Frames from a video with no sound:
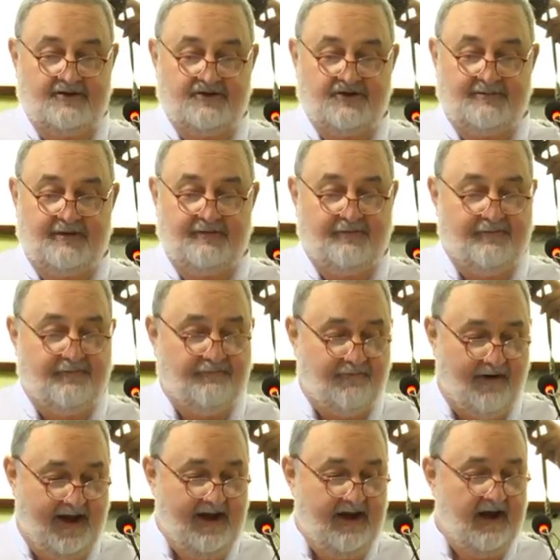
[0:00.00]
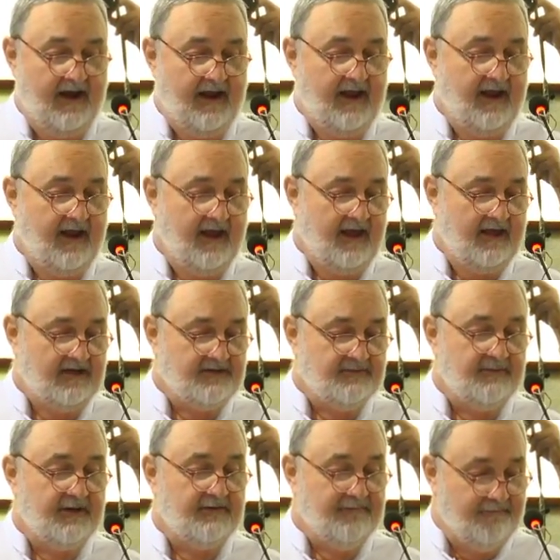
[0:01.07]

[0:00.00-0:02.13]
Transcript: to be friendly and to be a